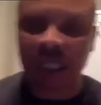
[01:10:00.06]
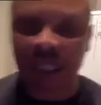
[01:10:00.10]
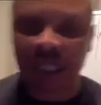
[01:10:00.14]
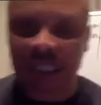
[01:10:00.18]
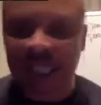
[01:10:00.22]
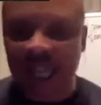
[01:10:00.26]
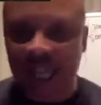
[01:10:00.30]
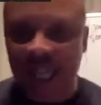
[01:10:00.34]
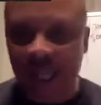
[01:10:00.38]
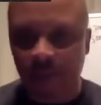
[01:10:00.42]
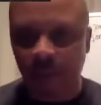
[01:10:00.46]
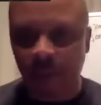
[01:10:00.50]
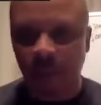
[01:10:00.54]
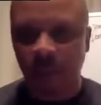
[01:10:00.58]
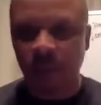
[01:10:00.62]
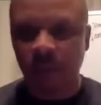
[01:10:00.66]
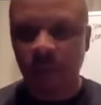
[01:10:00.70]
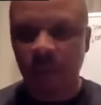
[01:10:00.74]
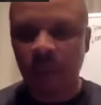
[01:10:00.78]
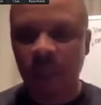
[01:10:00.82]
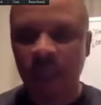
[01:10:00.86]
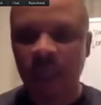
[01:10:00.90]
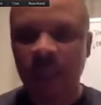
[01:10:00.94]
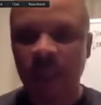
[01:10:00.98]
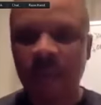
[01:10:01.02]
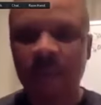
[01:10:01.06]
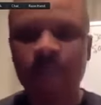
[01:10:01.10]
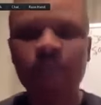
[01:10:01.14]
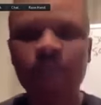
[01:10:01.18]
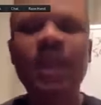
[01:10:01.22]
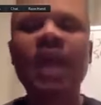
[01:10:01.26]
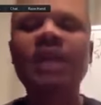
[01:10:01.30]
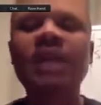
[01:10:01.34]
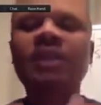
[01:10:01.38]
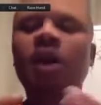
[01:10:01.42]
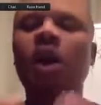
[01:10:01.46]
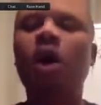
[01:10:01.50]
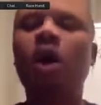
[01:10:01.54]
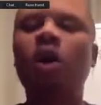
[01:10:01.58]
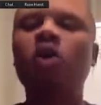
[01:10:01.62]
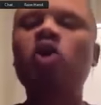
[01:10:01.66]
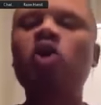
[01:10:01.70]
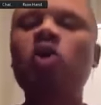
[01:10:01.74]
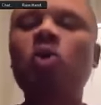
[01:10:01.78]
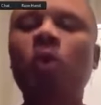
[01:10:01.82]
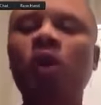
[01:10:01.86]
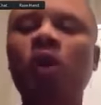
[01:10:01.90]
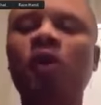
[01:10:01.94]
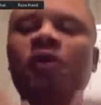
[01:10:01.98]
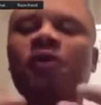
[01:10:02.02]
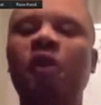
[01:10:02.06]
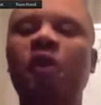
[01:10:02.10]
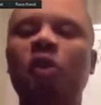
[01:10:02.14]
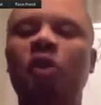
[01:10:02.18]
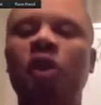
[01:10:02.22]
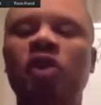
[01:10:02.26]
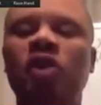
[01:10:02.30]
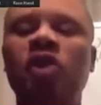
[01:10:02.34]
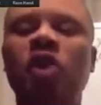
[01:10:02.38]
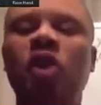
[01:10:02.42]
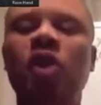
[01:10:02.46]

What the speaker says: to the table. That's all you want to focus